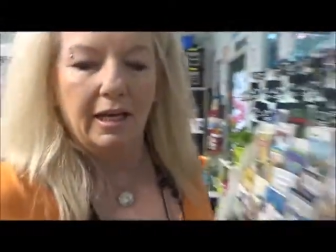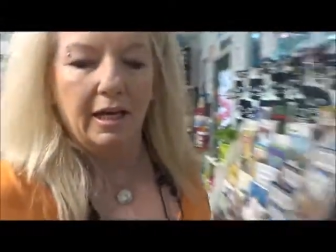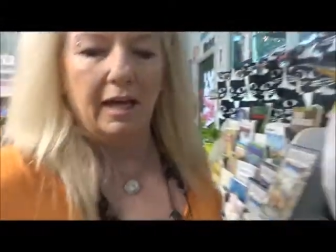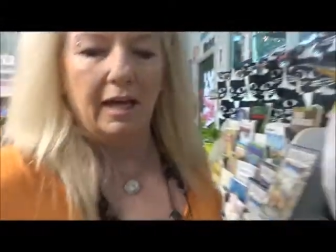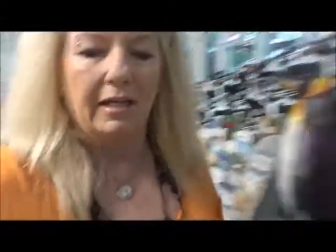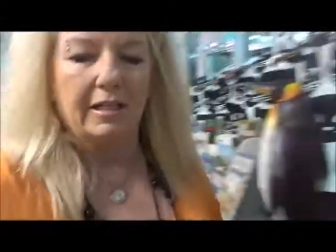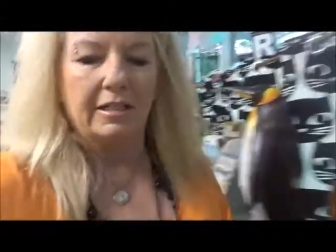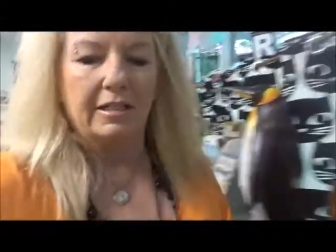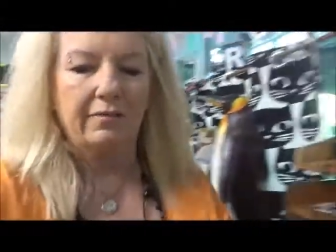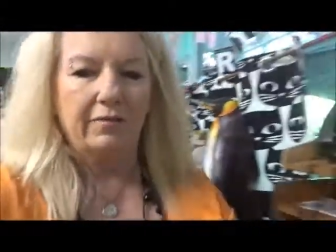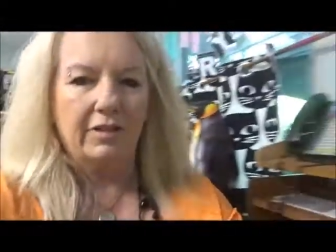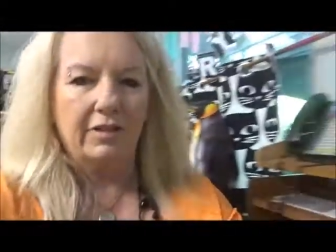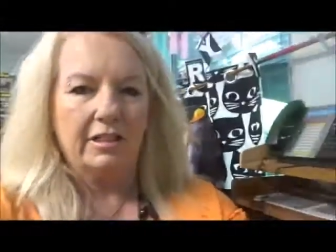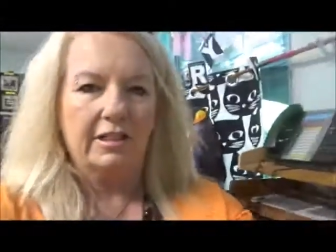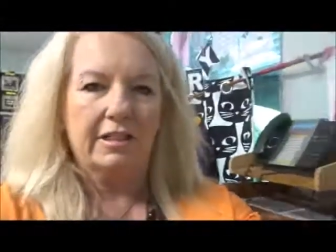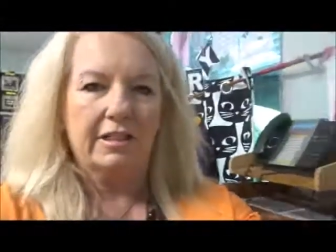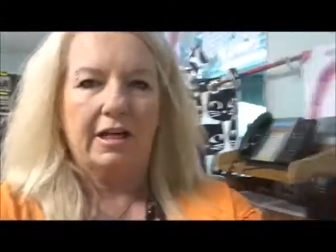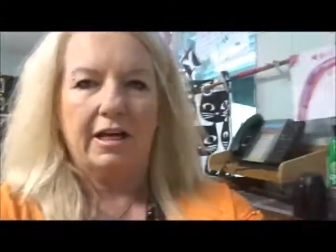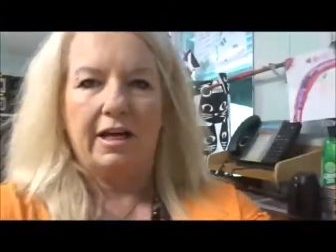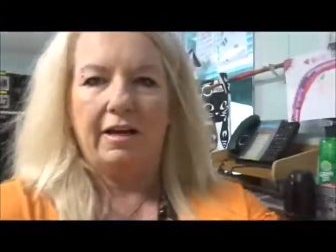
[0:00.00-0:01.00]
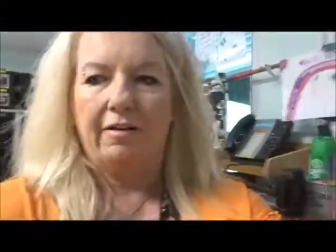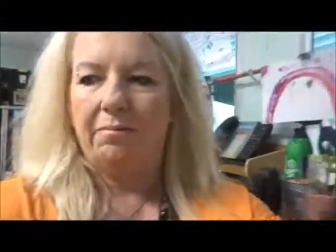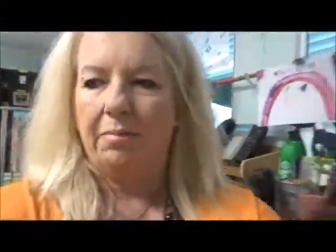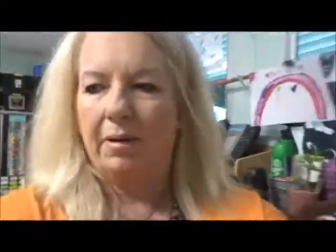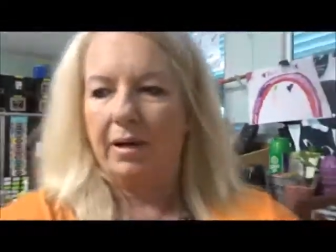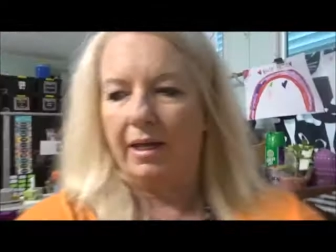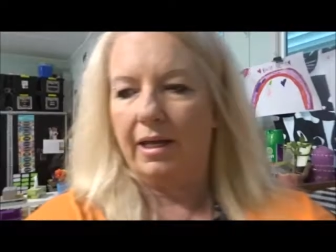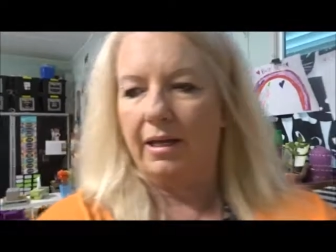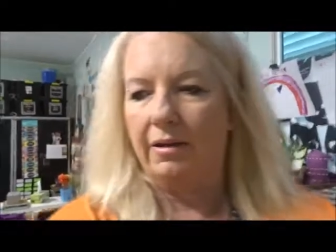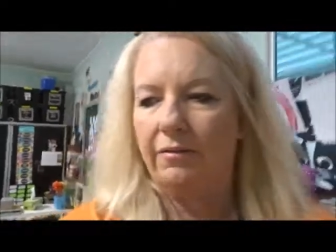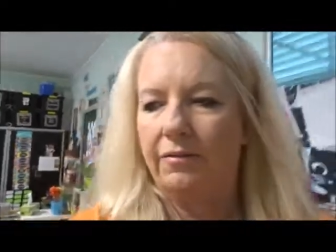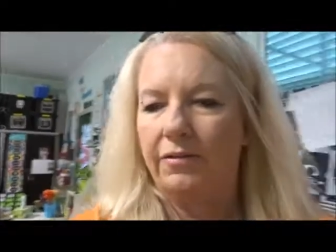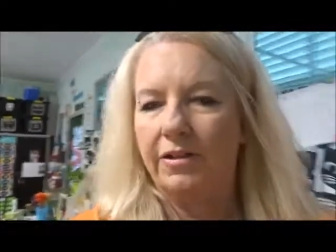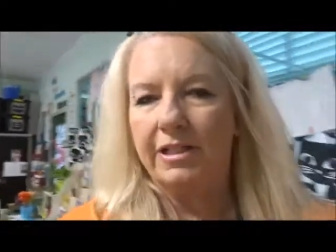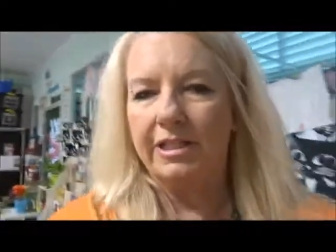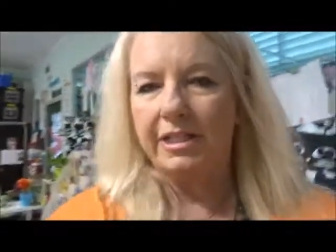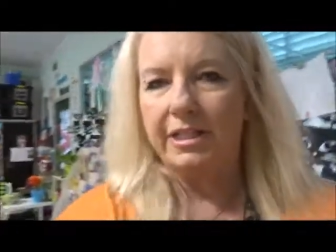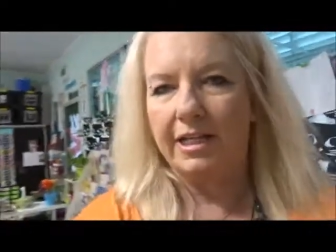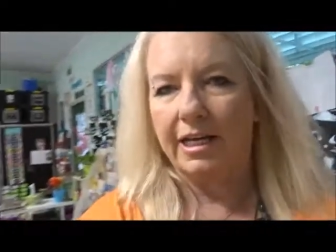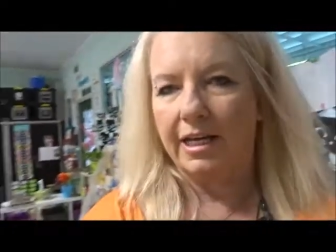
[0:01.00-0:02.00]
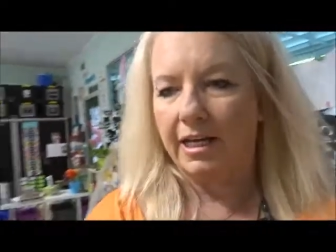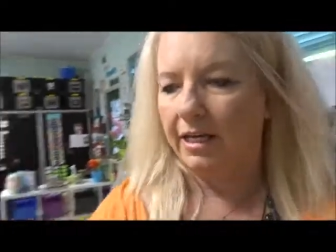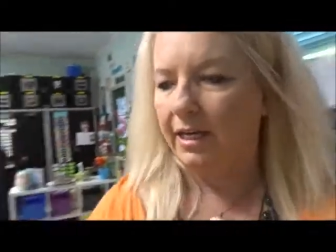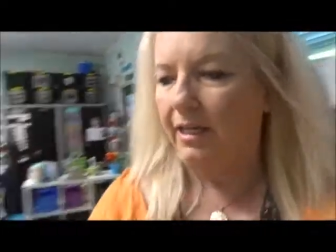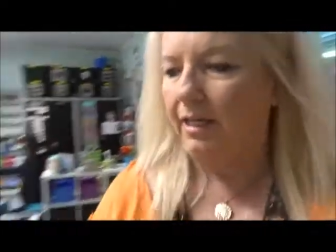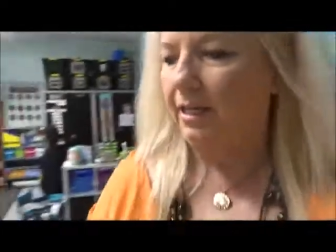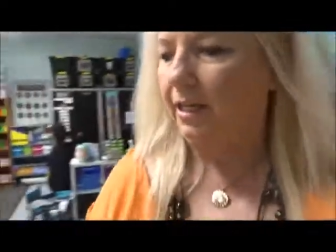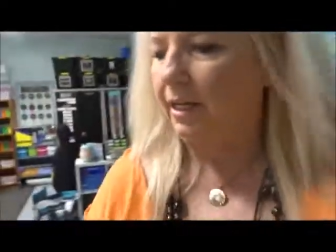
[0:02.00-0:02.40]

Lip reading: activities that I have planned for today.